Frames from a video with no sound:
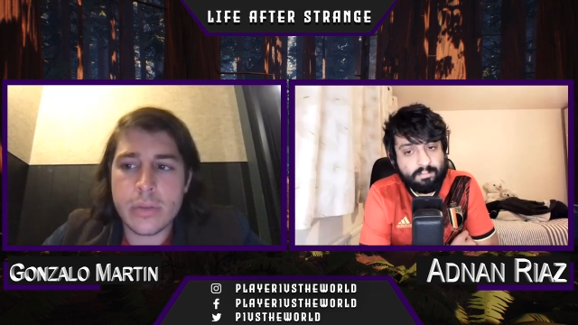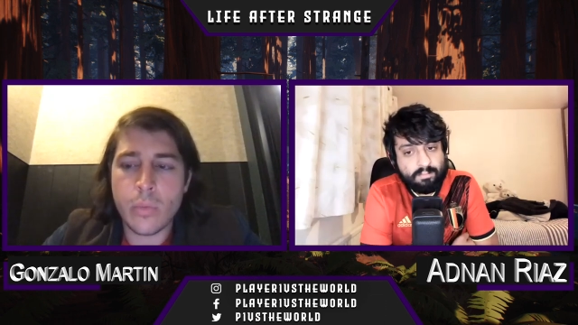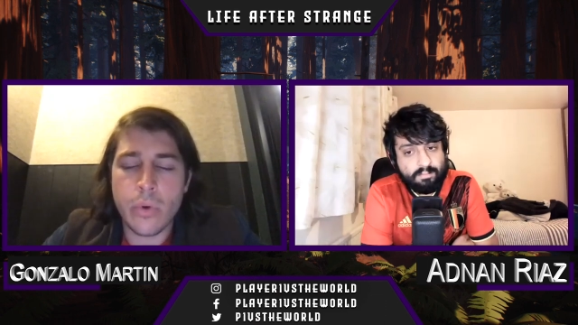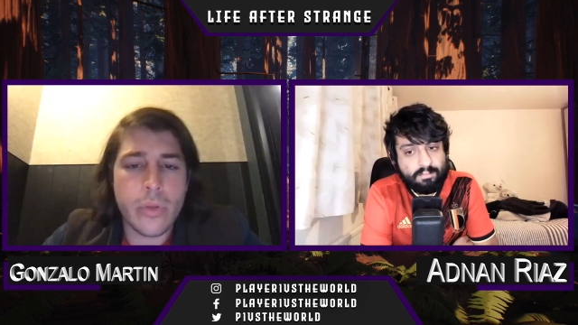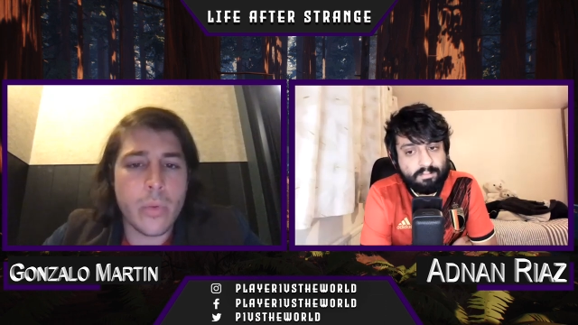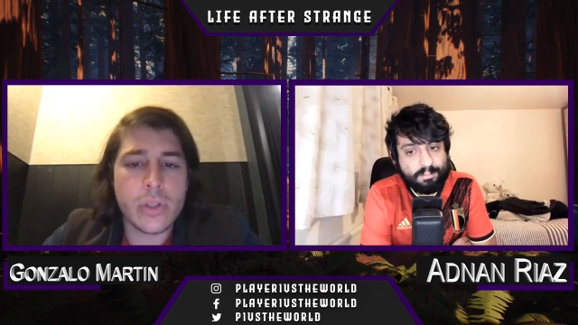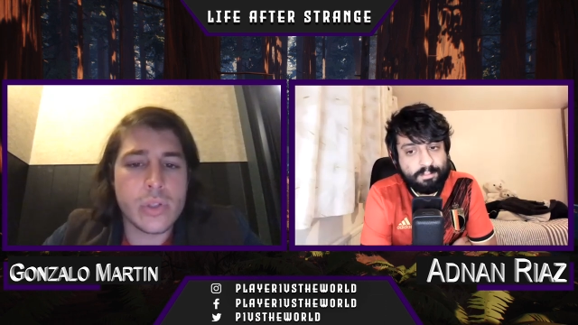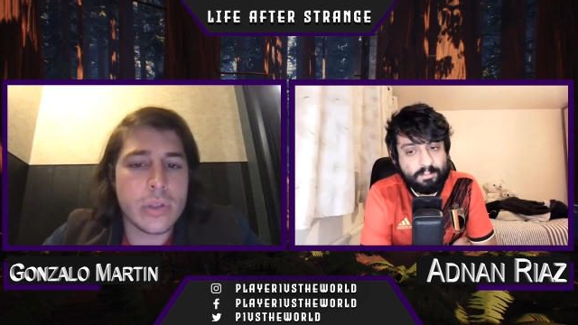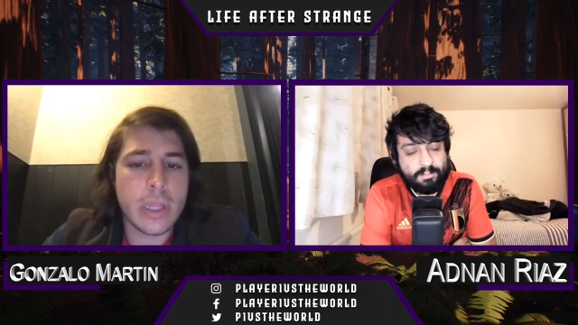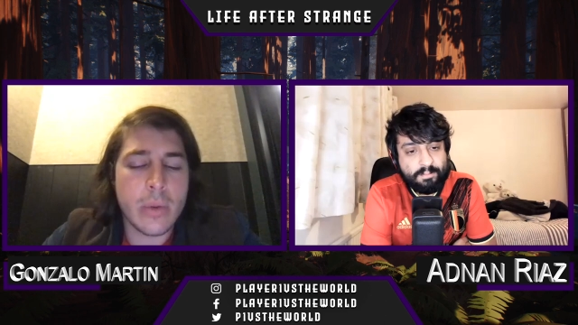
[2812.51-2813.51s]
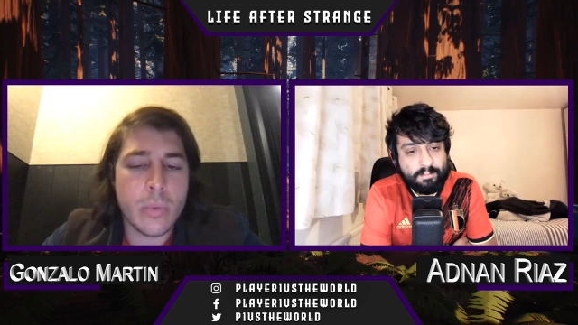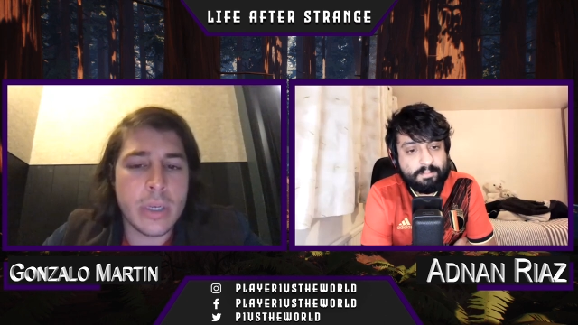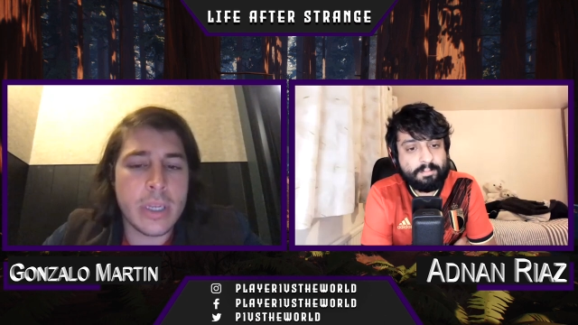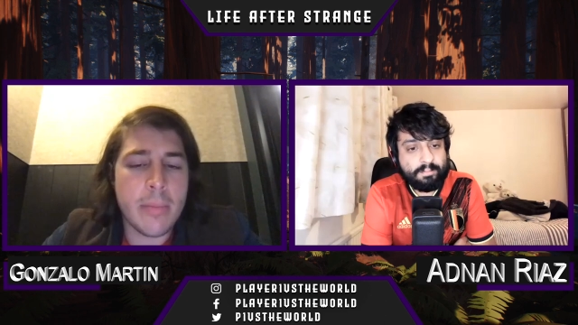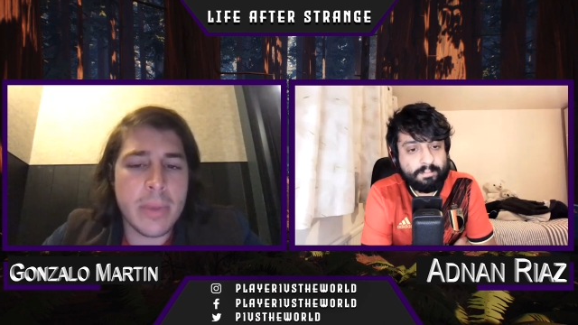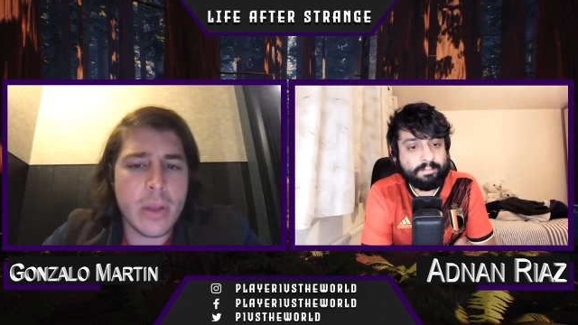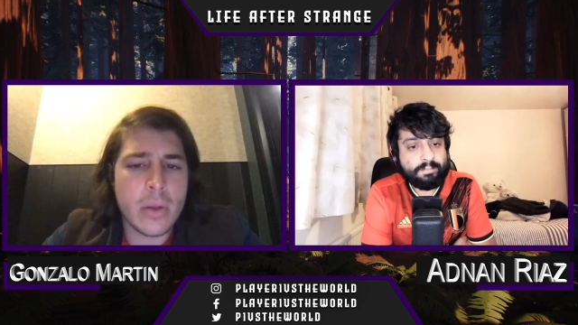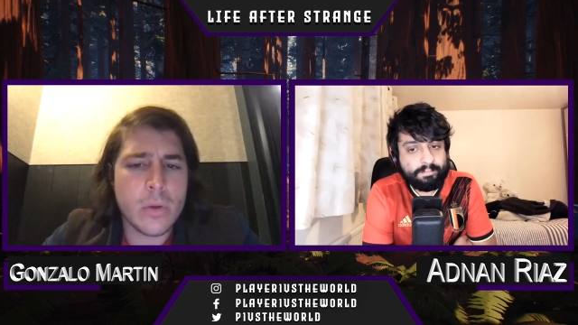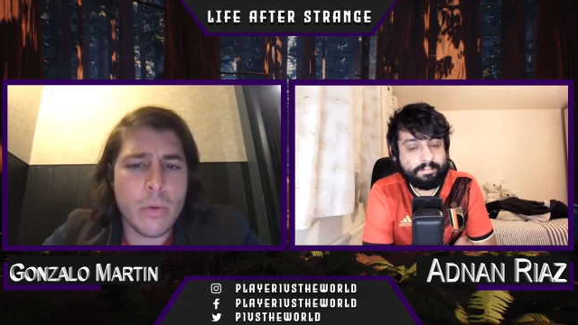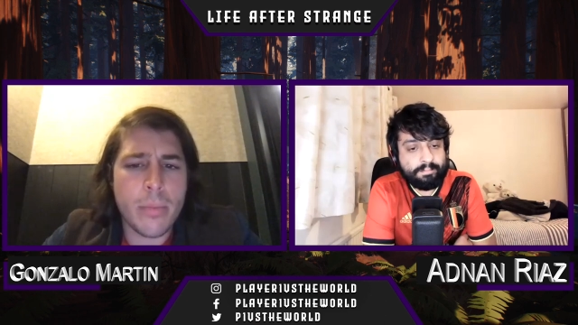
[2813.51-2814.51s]
Speaker 1: were the ones who like would get me
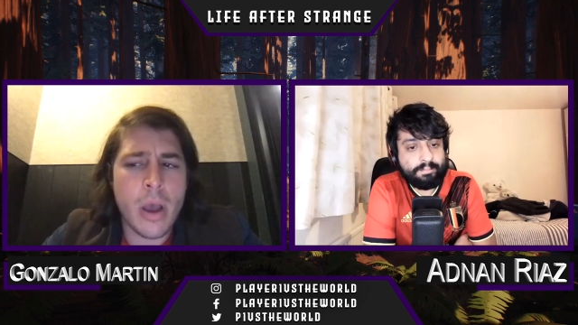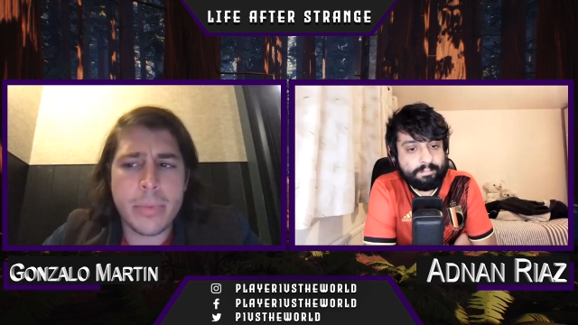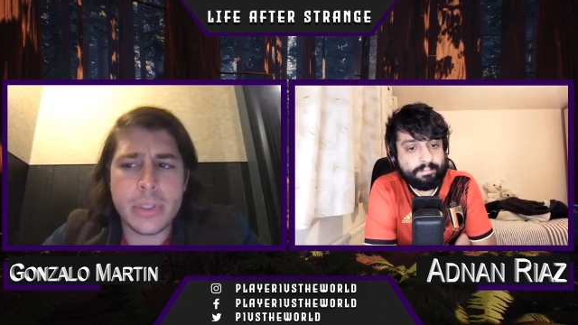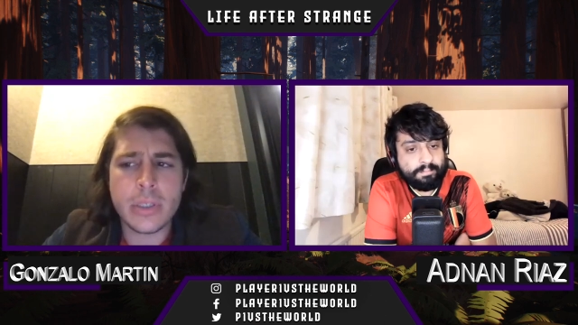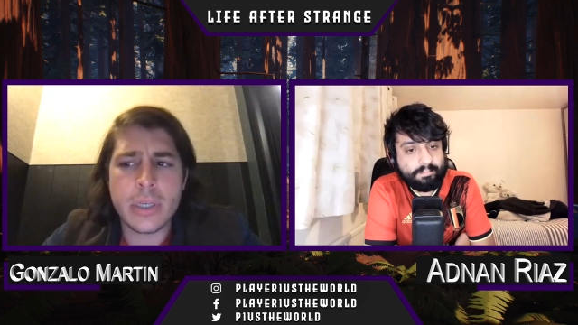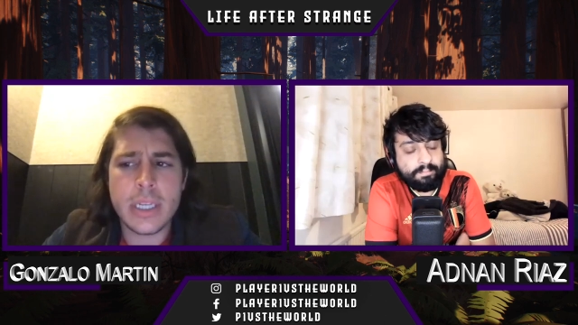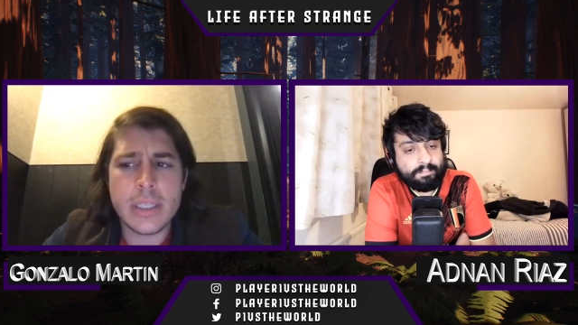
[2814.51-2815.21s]
those opportunities.